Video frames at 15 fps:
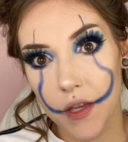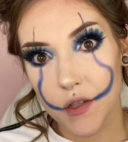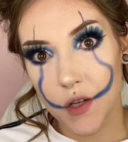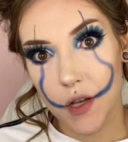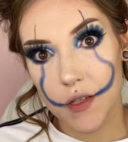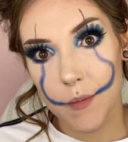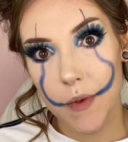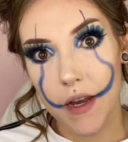
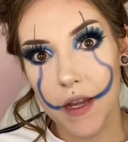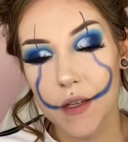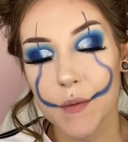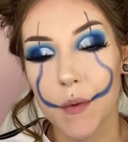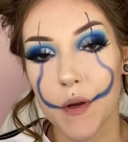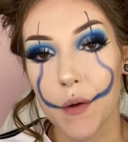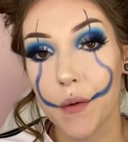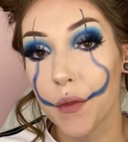Cosmetics
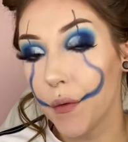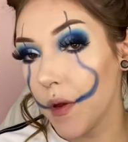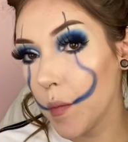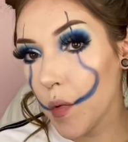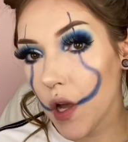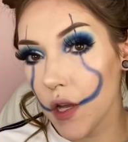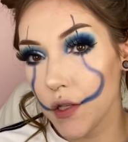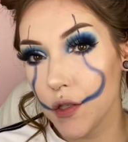103
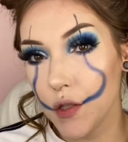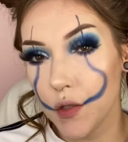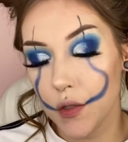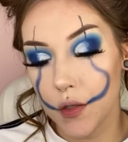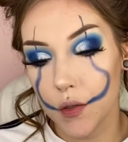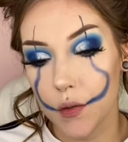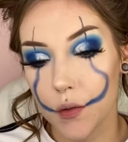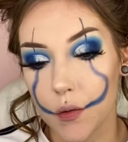brush
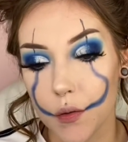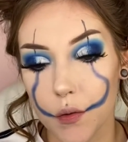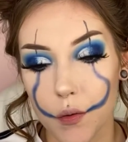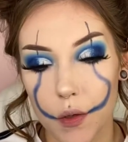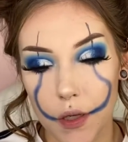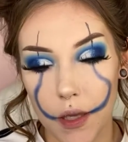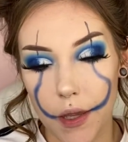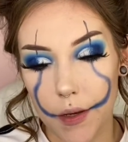to
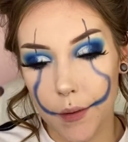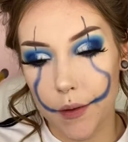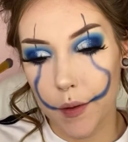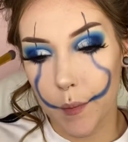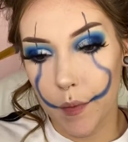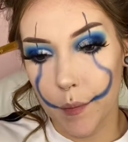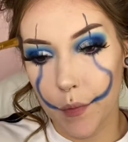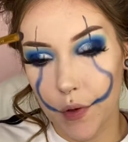get a little
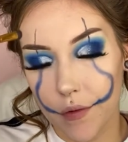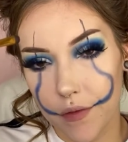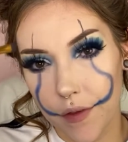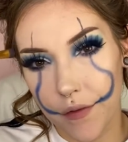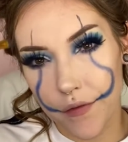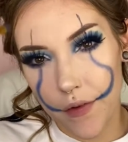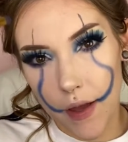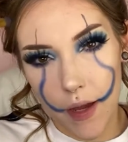bit more of the
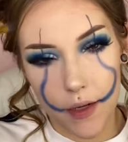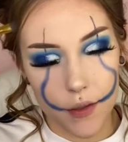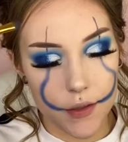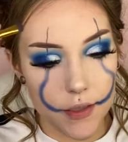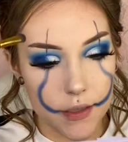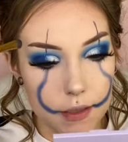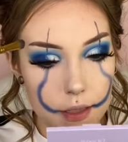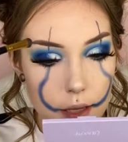finer
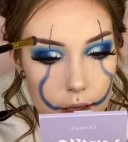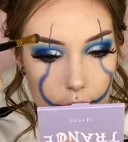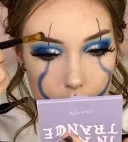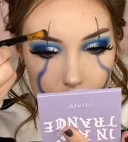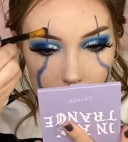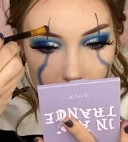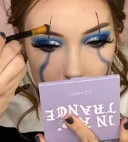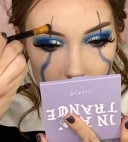
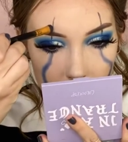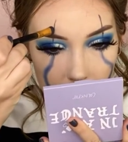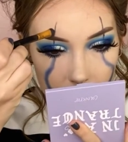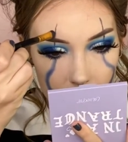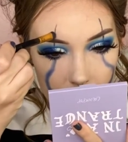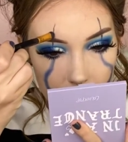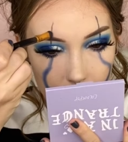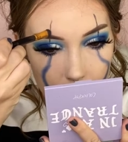details up on
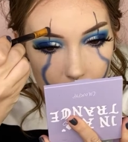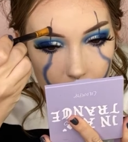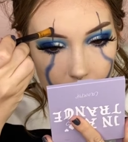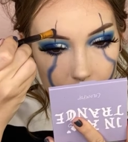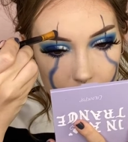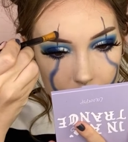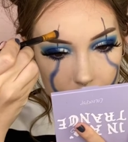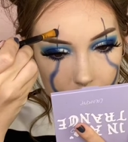these
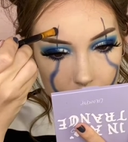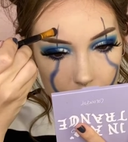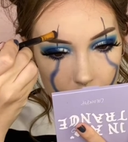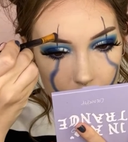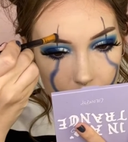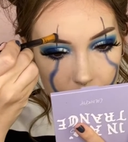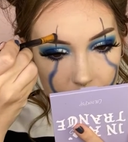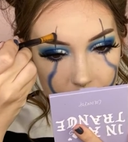points
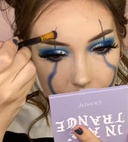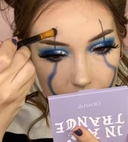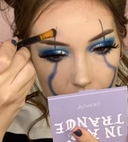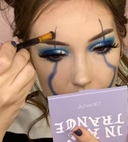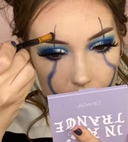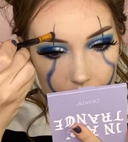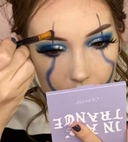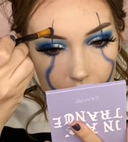above my
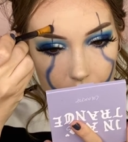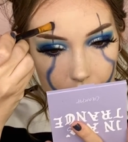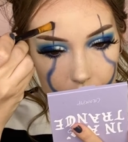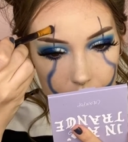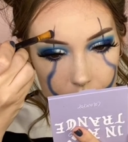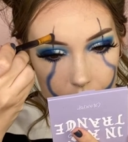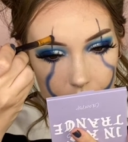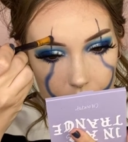eyebrows.